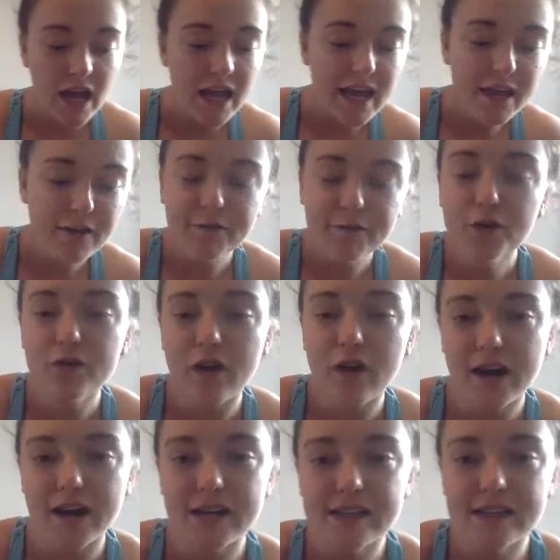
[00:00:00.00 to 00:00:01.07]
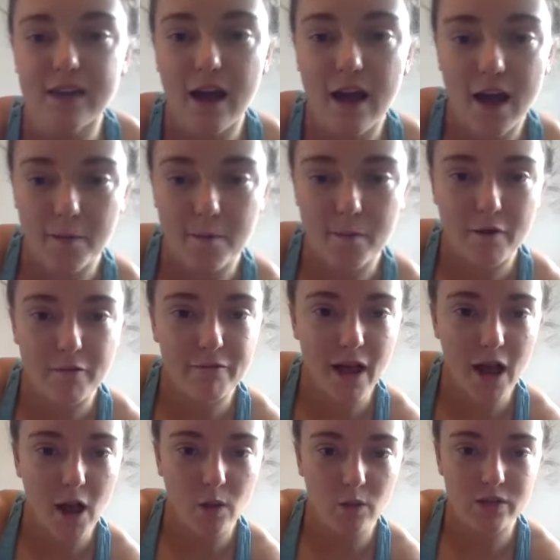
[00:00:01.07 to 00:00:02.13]
If you guys um,
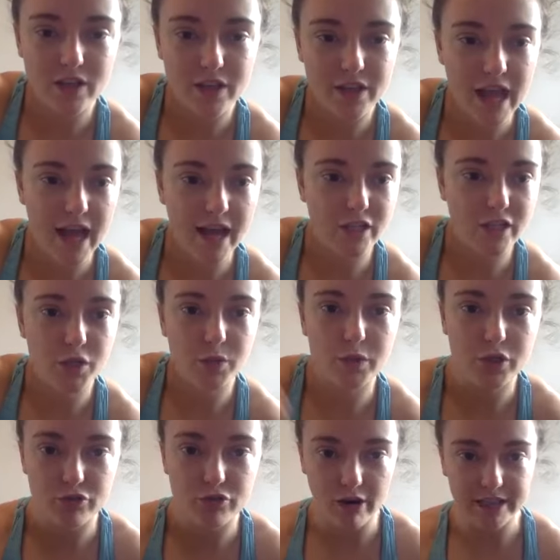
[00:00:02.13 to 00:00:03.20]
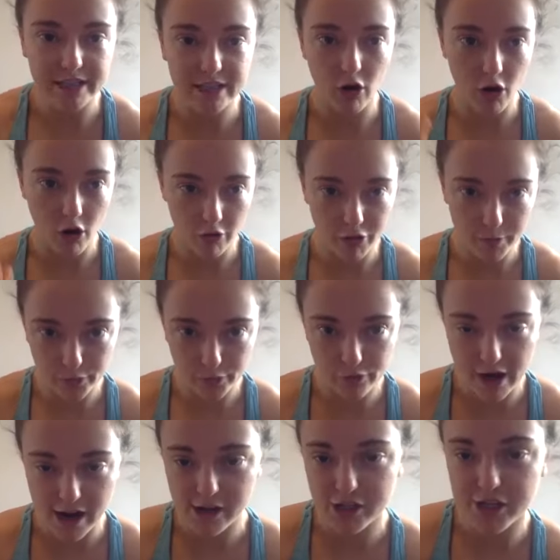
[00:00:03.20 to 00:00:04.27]
found that you were struggling on the
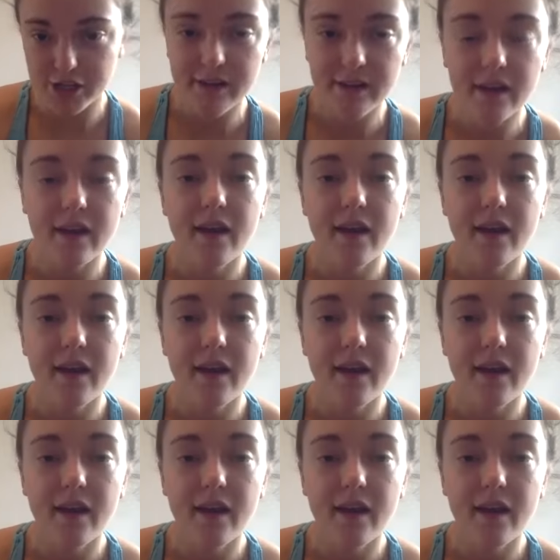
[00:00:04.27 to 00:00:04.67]
progression,